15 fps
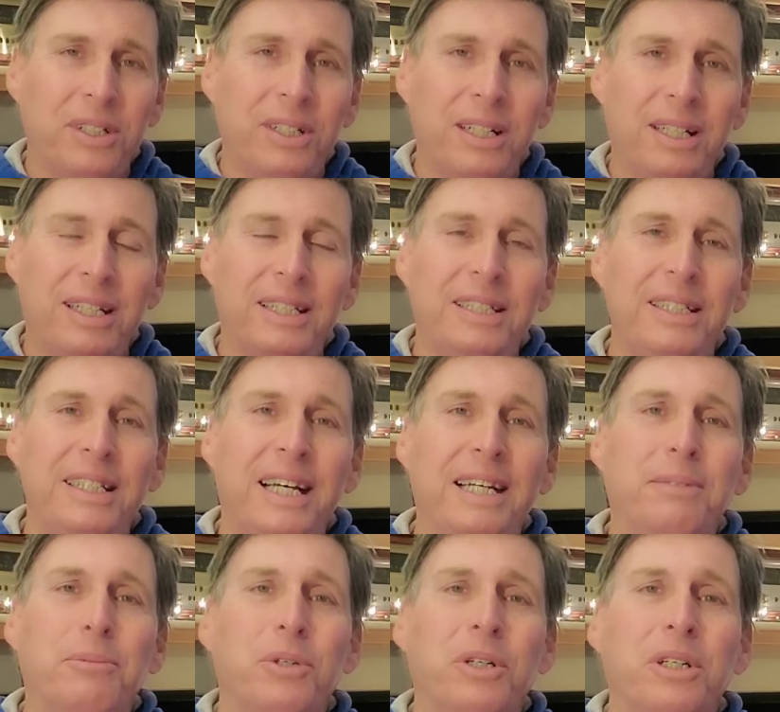And then at the
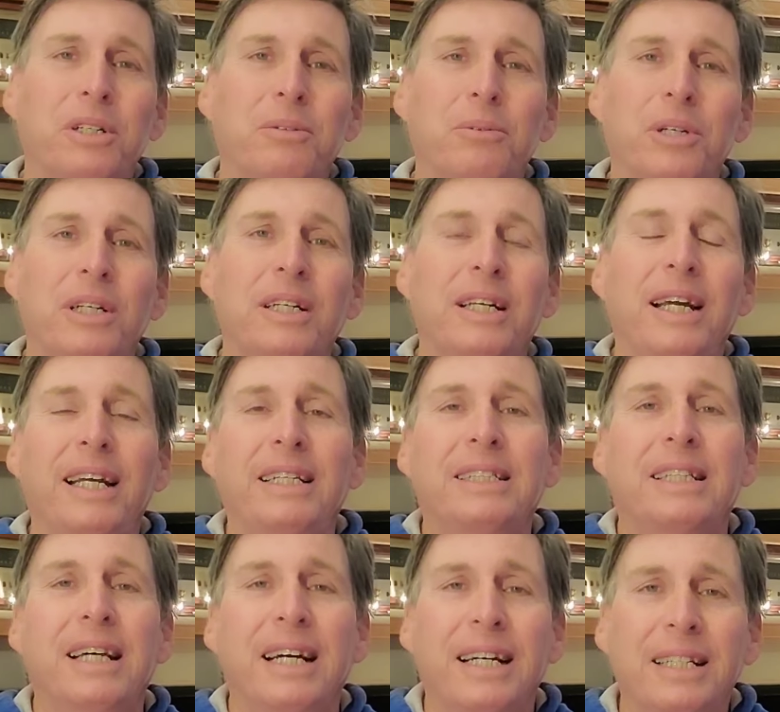end, we're going to
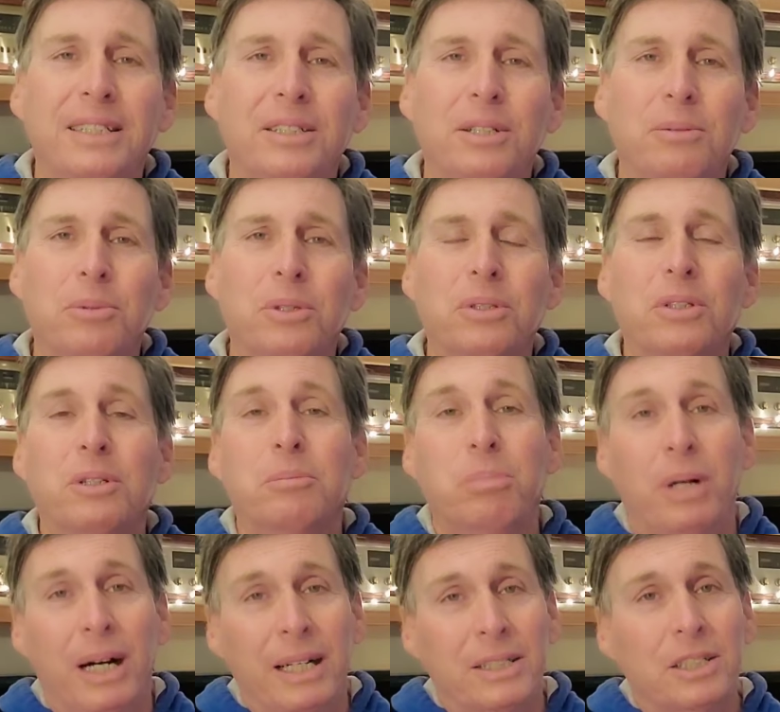relate that to what could
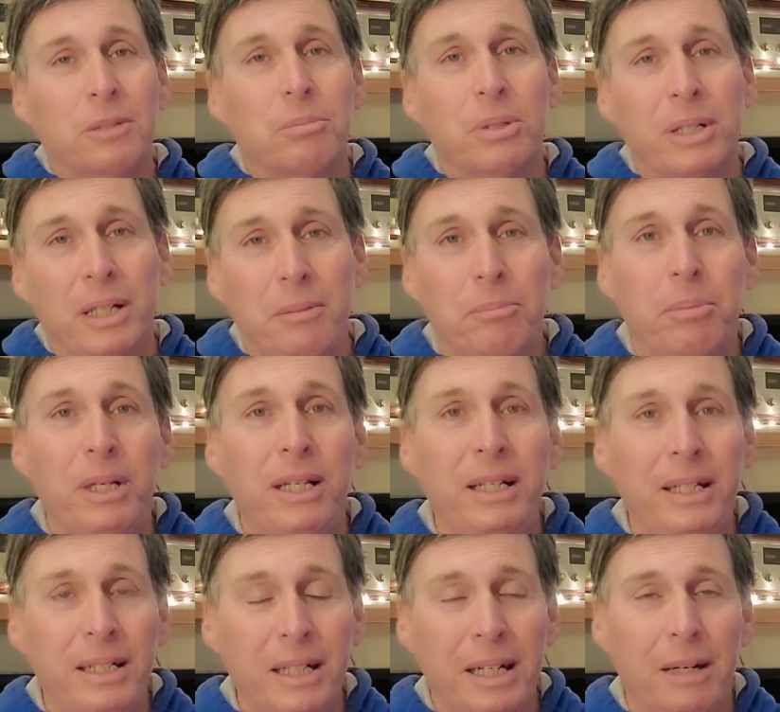possibly
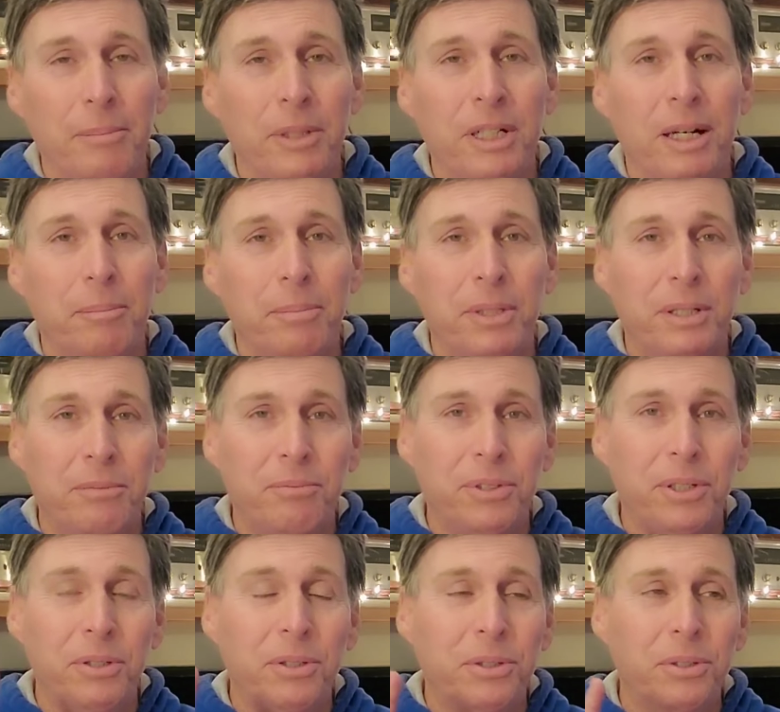be coming up in the
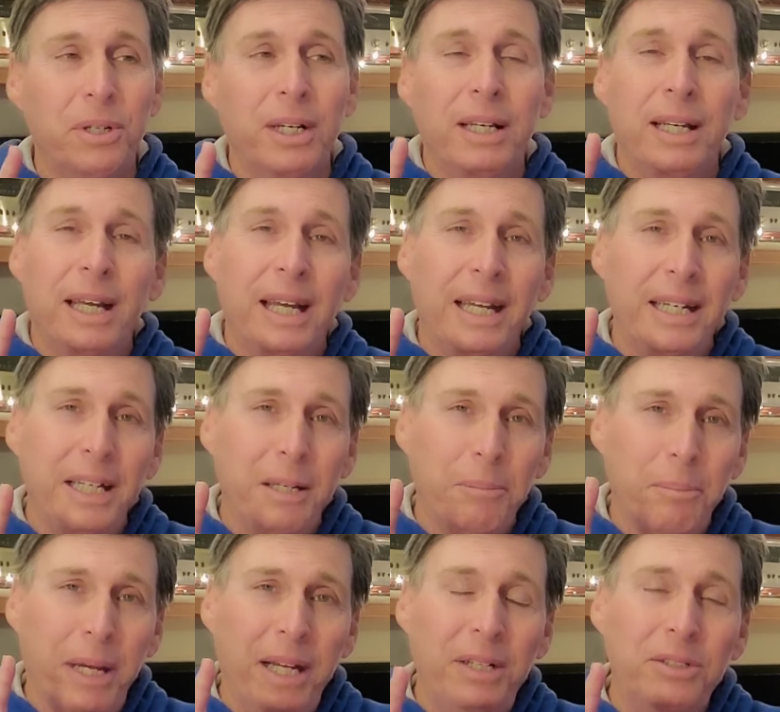future and the
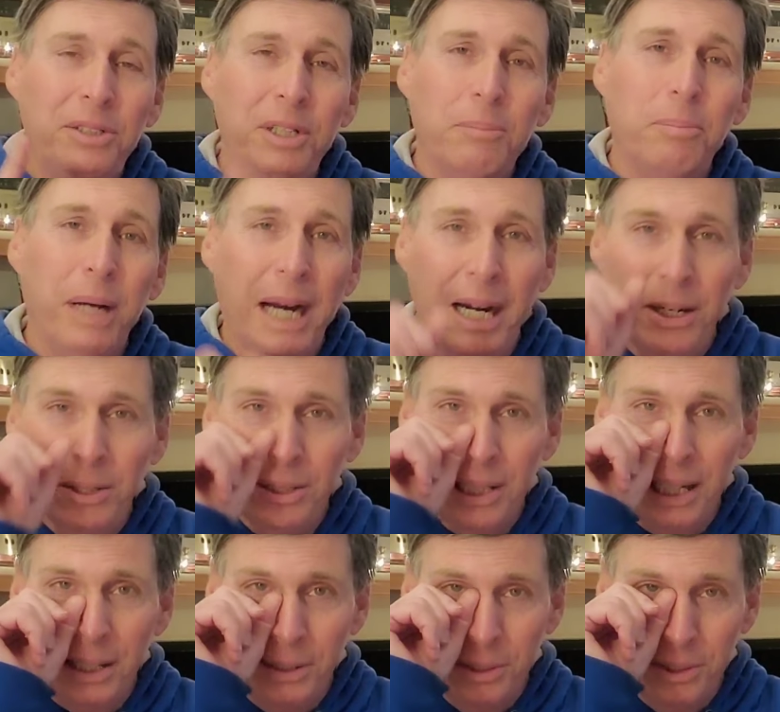amazing
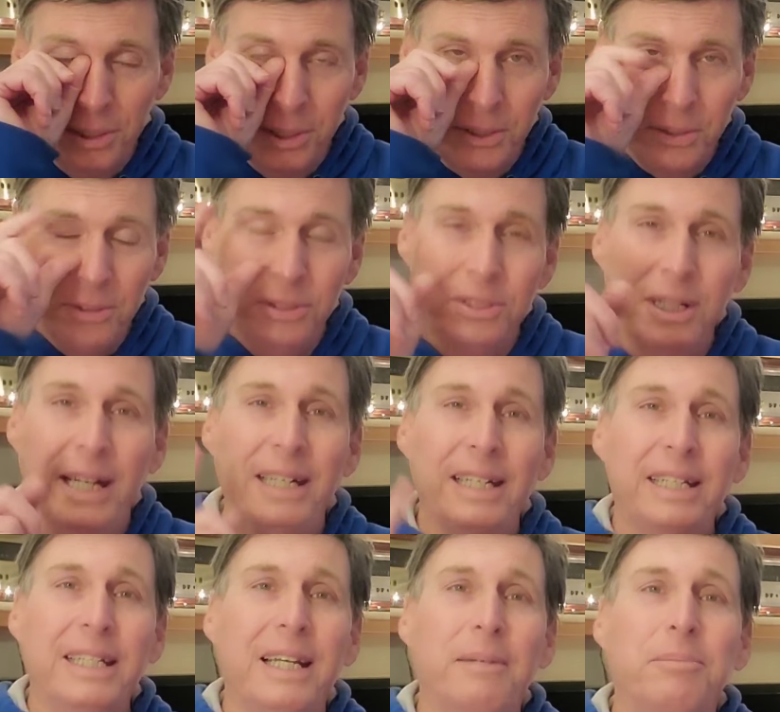parallels that are
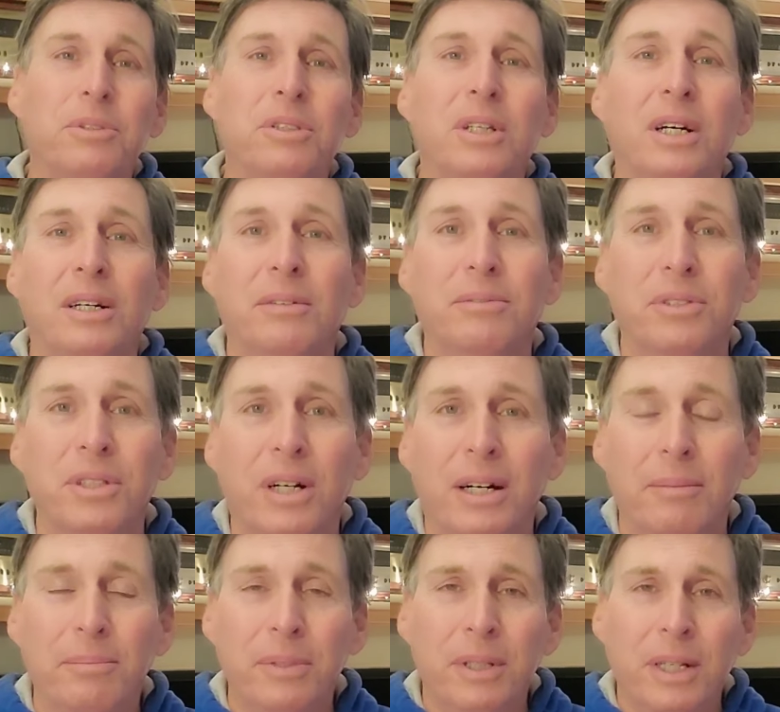setting themselves
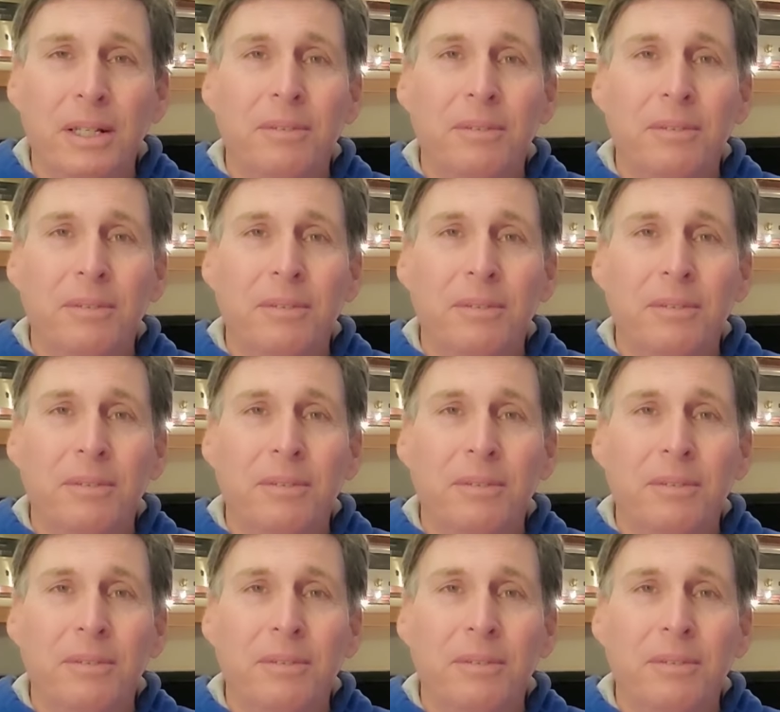up